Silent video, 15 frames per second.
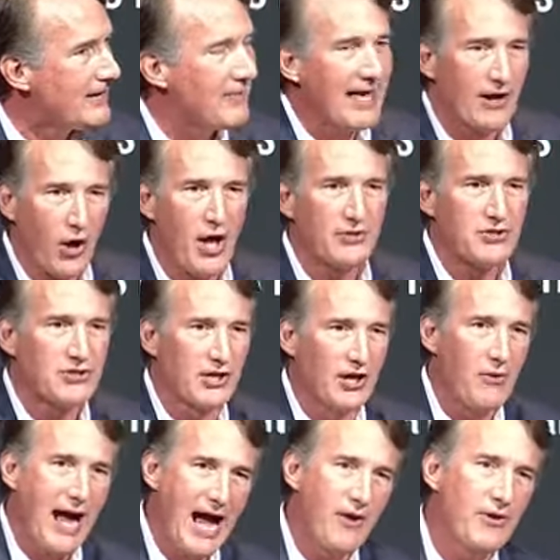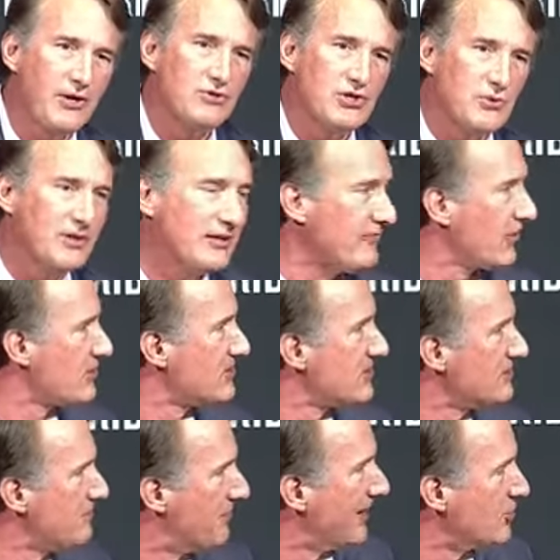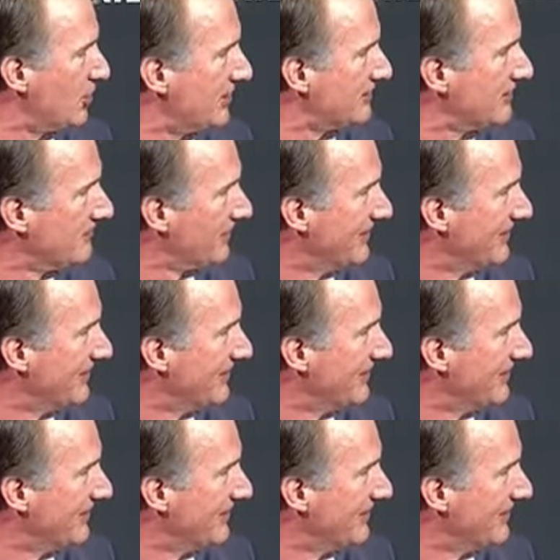And also, how are you doing versus budget?